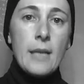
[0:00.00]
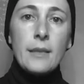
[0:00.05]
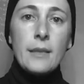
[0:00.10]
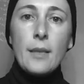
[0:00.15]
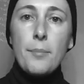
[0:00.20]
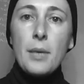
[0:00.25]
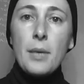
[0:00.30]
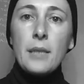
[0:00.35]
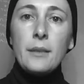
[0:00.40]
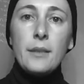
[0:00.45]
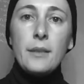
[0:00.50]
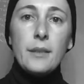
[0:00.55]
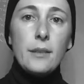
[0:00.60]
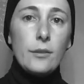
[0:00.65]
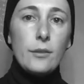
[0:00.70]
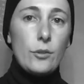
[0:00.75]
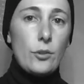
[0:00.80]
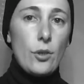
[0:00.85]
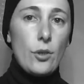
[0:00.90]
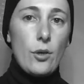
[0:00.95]
Damian
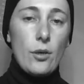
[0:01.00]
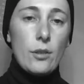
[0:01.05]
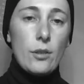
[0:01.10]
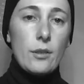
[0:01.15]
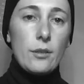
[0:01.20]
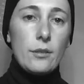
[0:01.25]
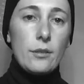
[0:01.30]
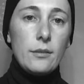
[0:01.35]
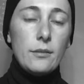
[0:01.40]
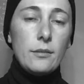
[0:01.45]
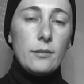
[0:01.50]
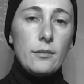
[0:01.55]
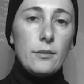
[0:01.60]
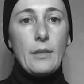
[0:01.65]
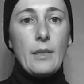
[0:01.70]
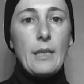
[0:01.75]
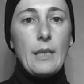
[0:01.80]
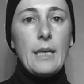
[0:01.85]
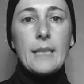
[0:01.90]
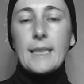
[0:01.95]
didn't talk.
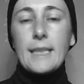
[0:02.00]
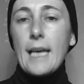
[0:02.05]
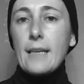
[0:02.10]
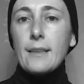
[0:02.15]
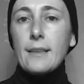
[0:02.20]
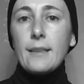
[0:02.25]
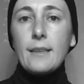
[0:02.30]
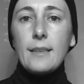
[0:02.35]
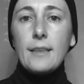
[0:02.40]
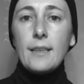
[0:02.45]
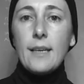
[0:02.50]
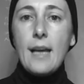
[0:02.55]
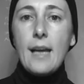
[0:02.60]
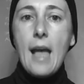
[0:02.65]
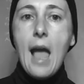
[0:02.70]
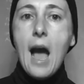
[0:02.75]
Suddenly,